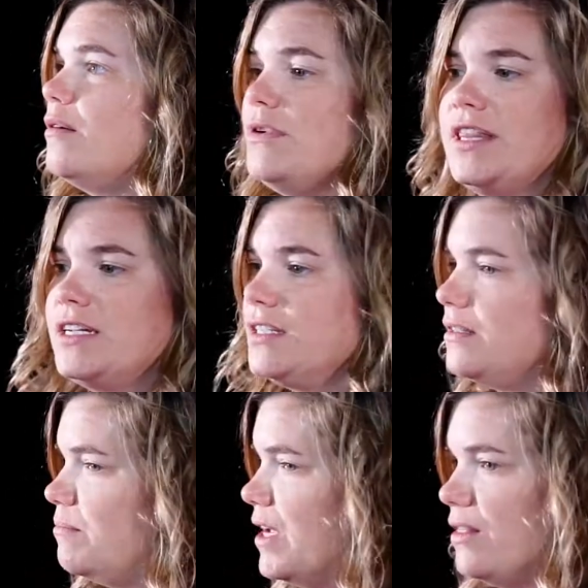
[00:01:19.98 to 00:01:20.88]
but that
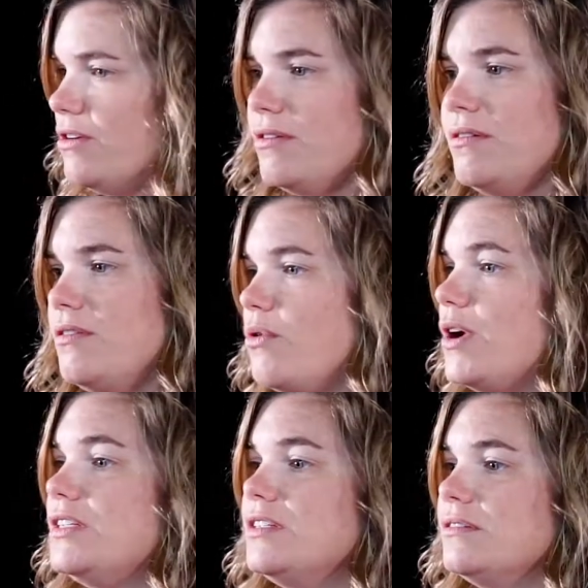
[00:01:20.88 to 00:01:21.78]
doesn't mean they're
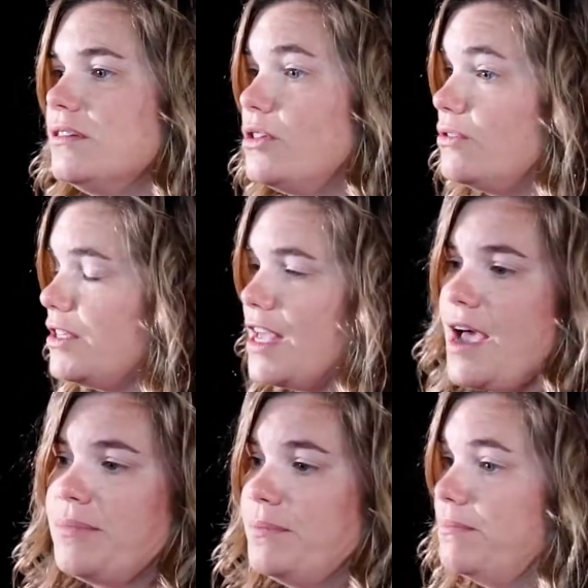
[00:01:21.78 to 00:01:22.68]
going to close the
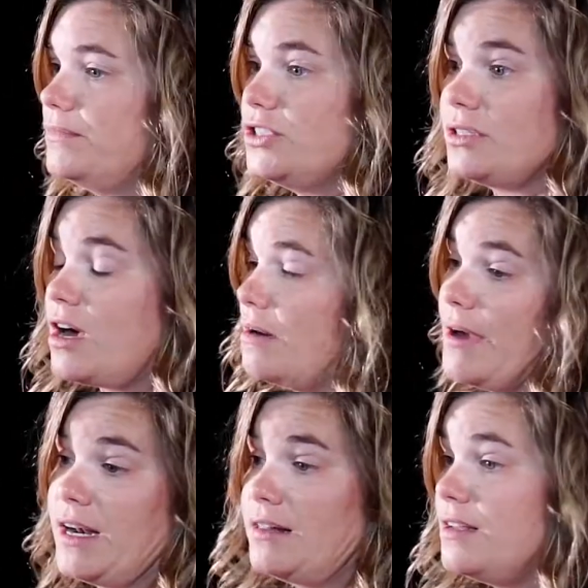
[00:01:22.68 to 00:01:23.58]
gap and just
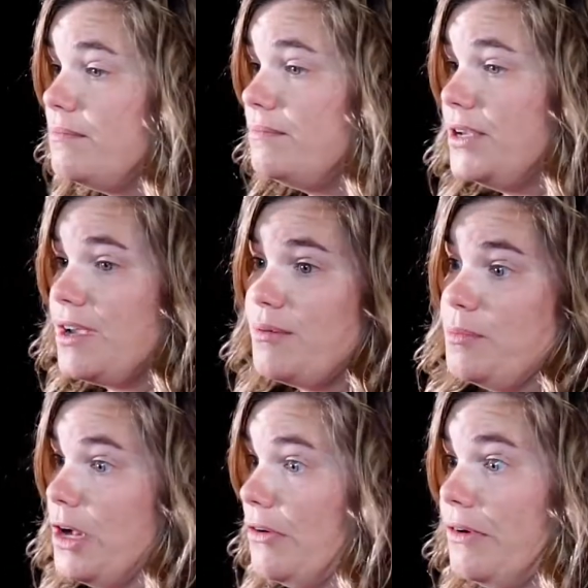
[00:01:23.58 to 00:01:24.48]
automatically become a
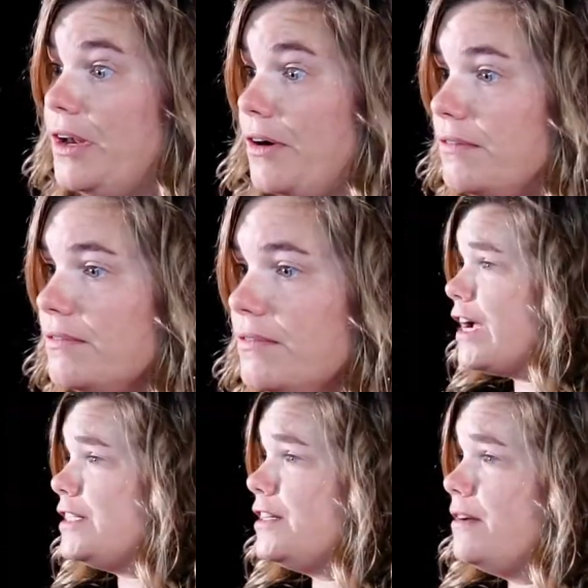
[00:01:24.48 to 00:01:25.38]
better reader.
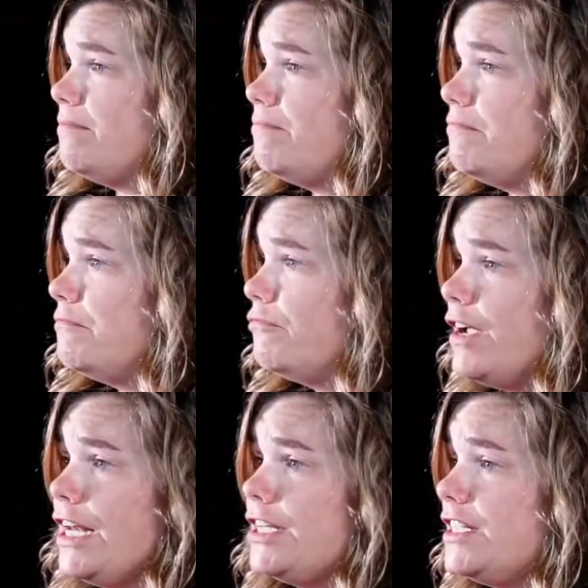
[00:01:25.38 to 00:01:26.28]
As a
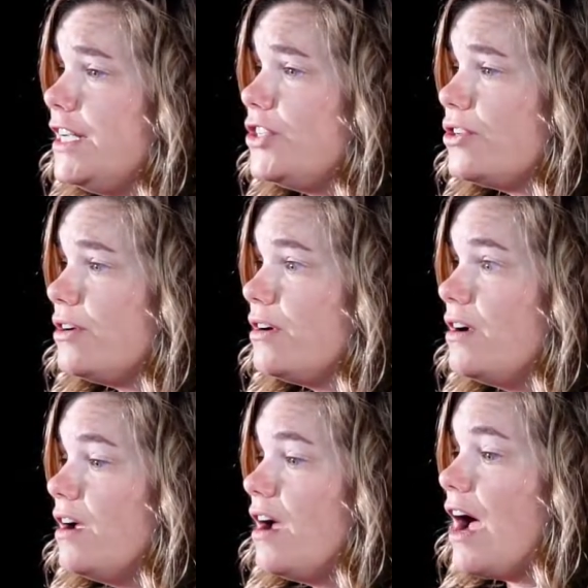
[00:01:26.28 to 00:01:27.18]
reading teacher,
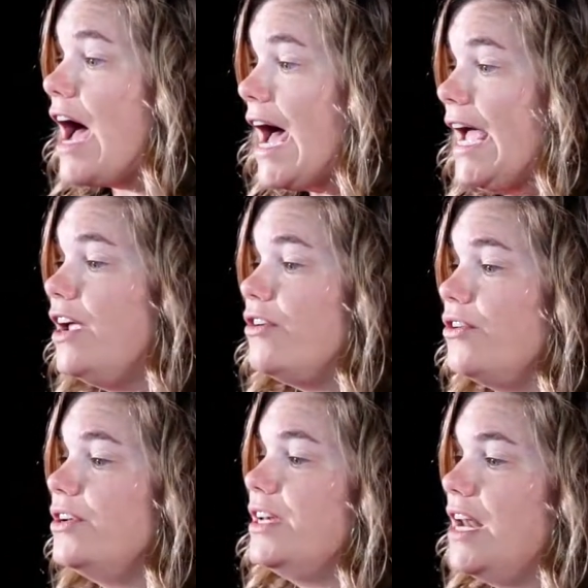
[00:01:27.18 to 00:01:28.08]
I
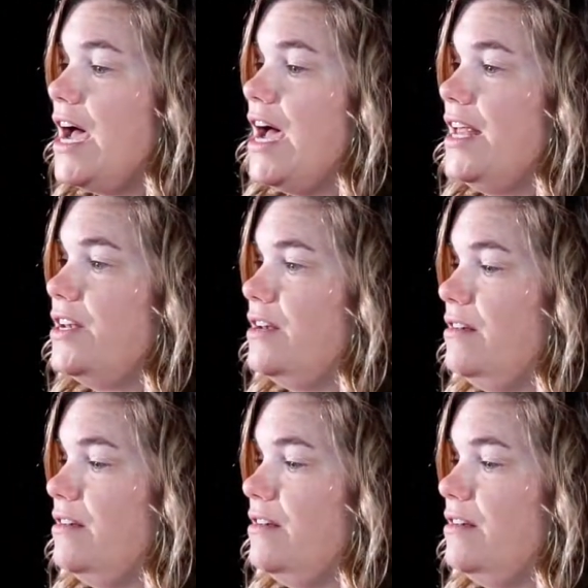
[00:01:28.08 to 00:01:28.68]
could not